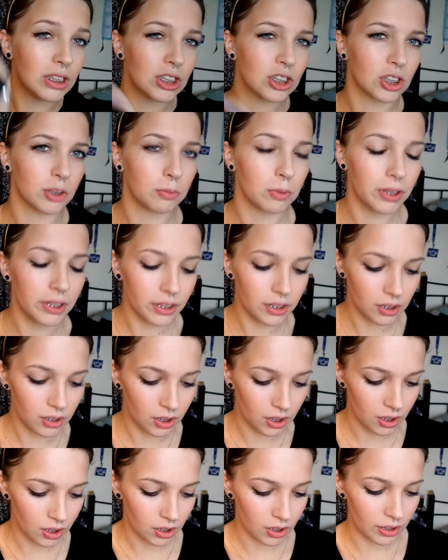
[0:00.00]
shimmery.
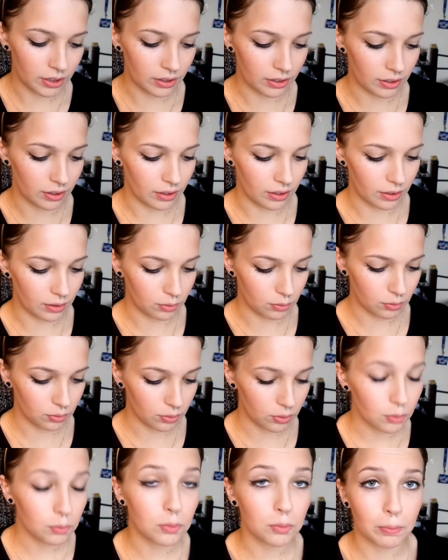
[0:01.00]
And it
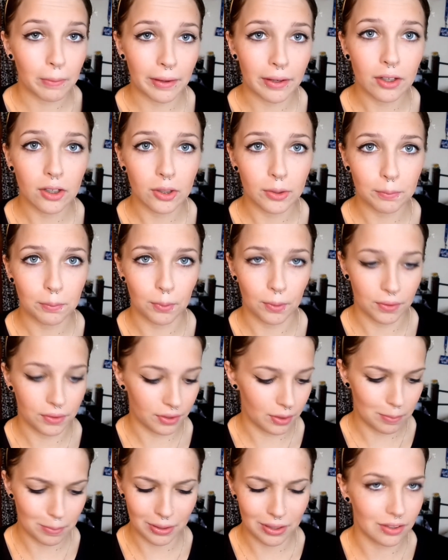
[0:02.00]
would make a good
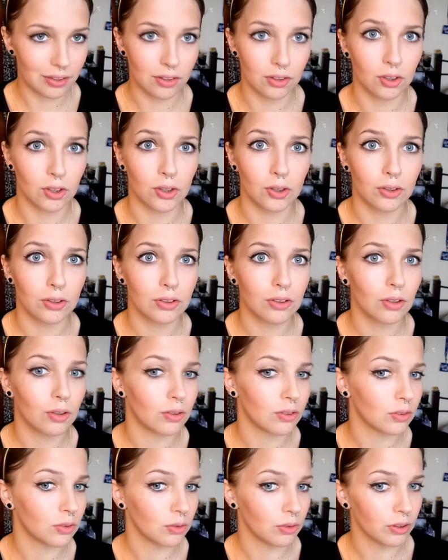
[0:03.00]
bronzer, but it's just not a good
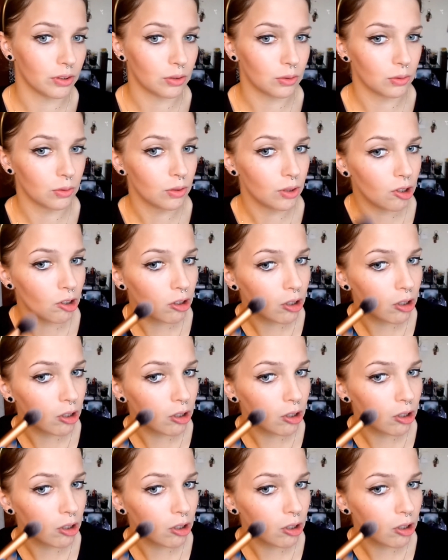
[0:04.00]
contour at all.